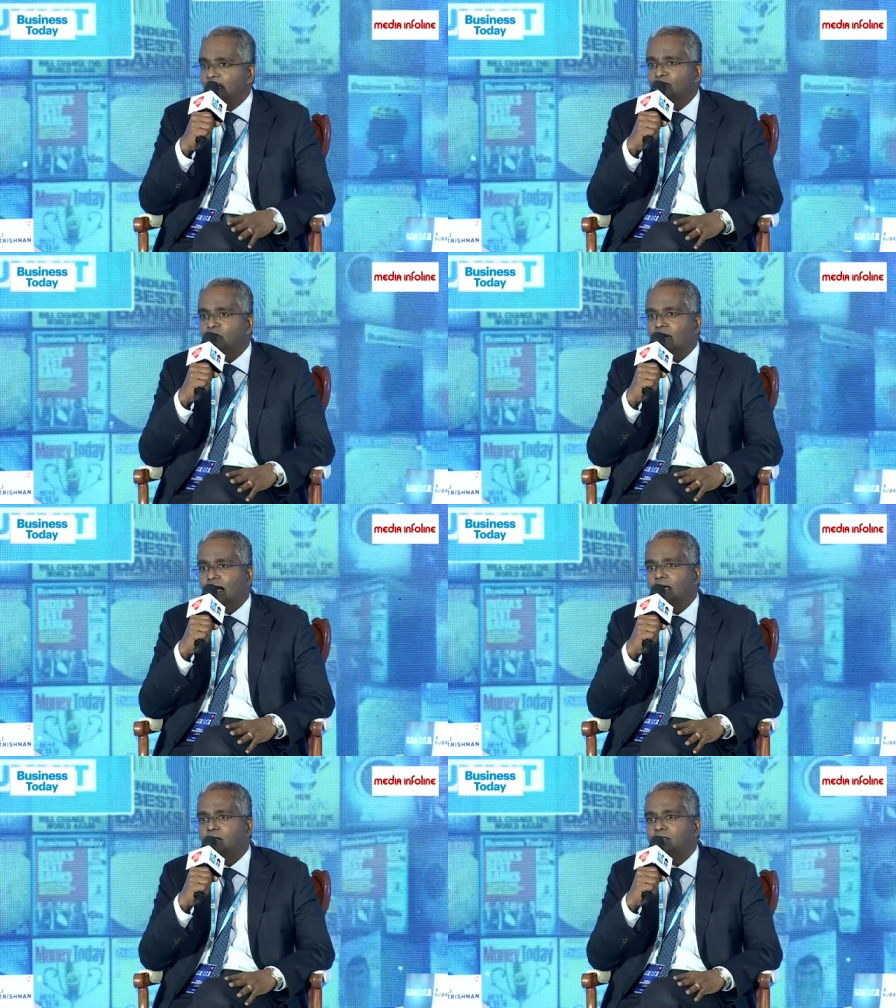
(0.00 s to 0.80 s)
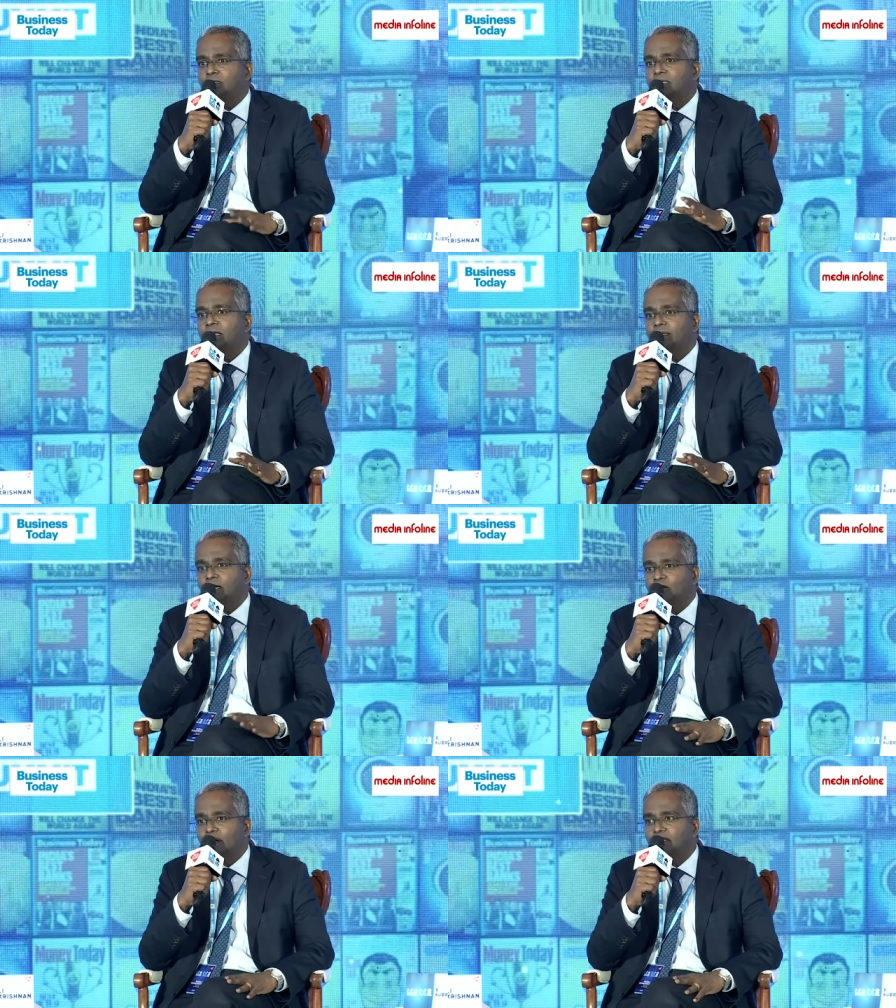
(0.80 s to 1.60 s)
Therefore, I see
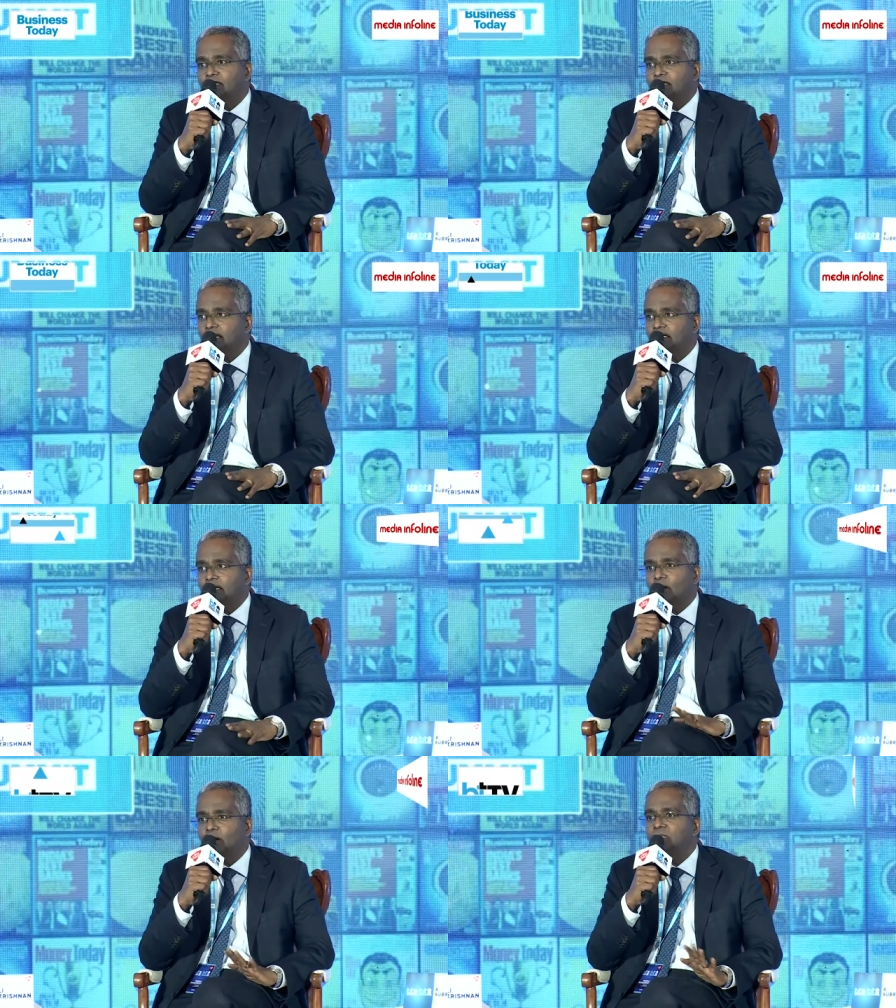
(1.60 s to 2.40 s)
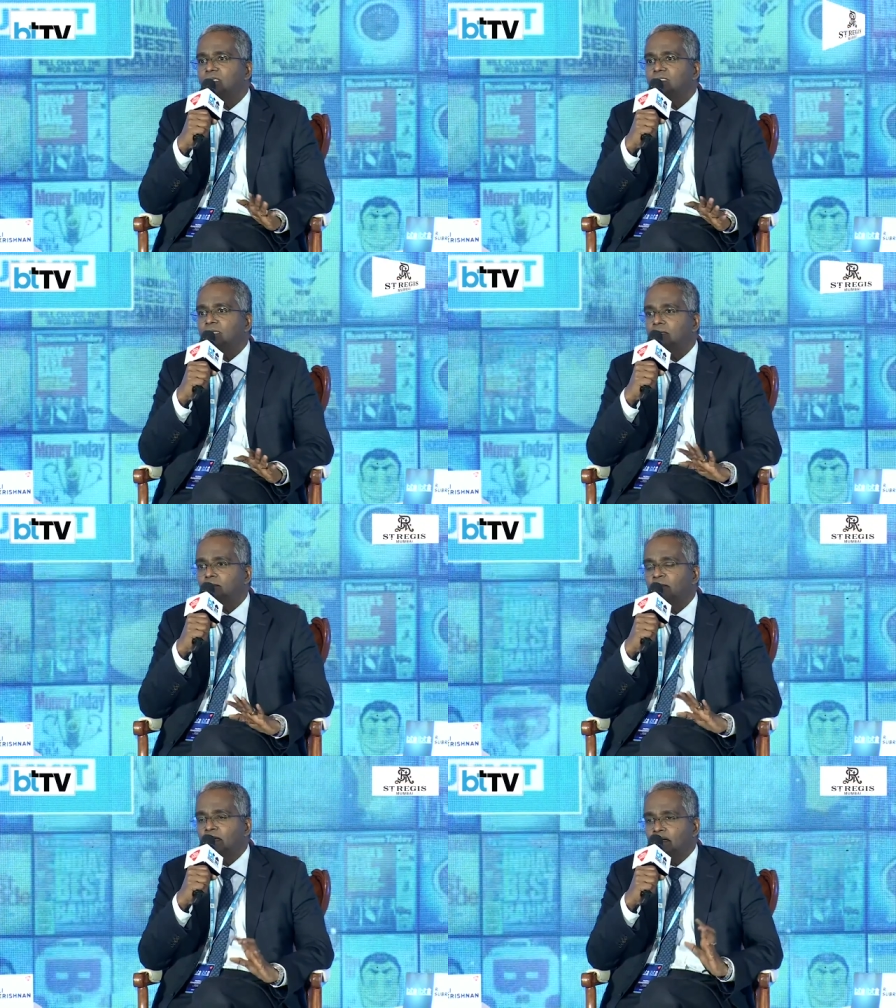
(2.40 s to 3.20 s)
technology change and all this, uh,
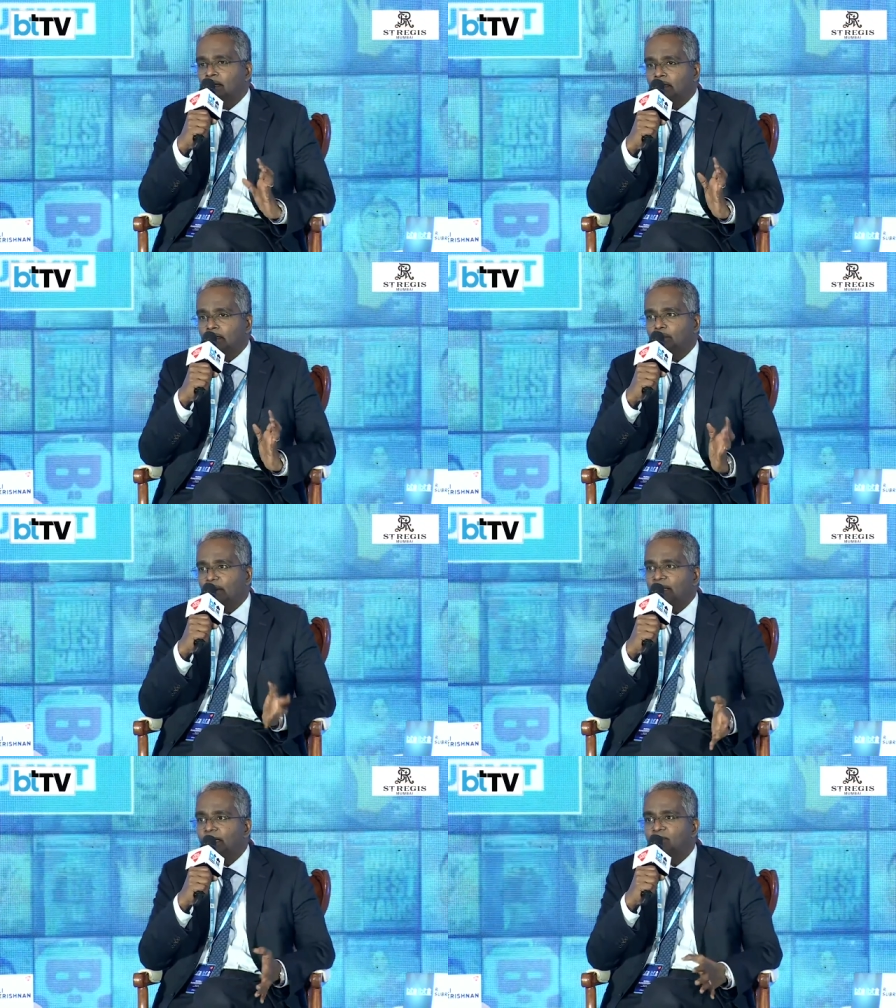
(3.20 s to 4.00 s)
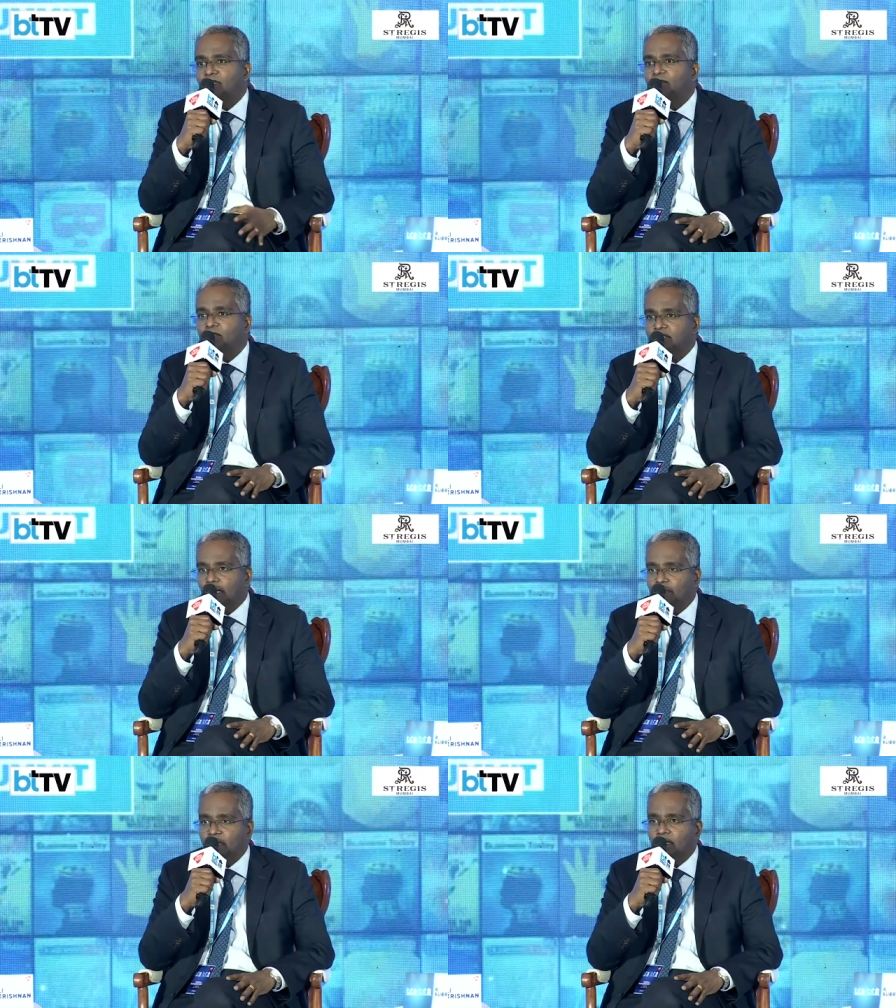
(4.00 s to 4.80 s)
uh, the paradigm shift which is
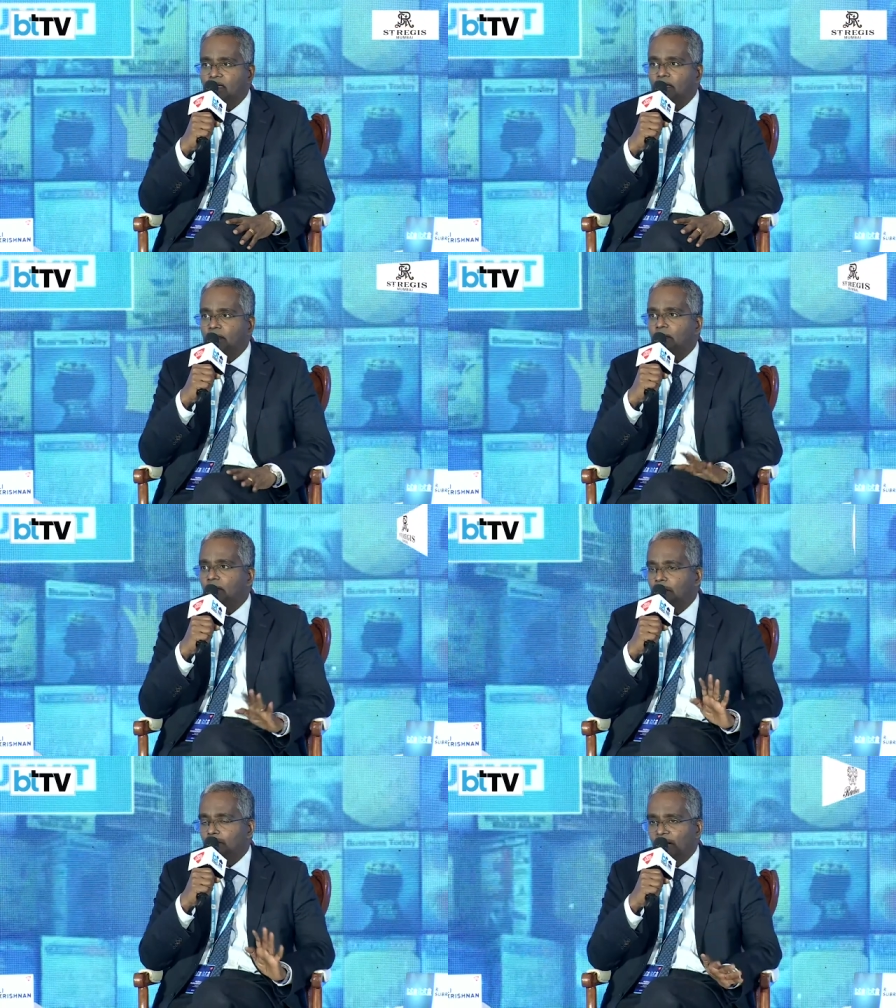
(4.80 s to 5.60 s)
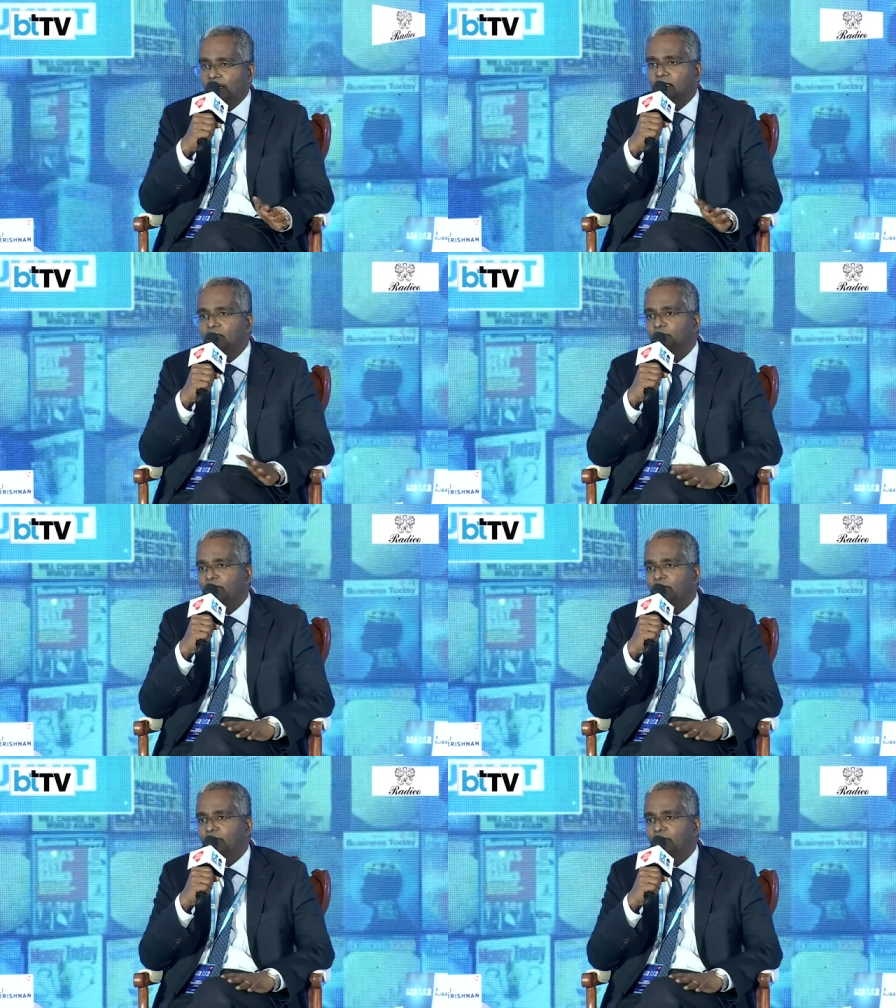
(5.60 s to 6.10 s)
happening in uh, banking